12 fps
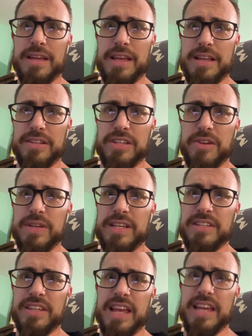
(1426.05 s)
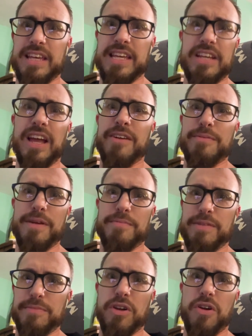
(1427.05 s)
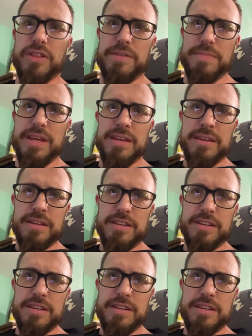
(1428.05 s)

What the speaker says: And so he's like, I remember him calling me.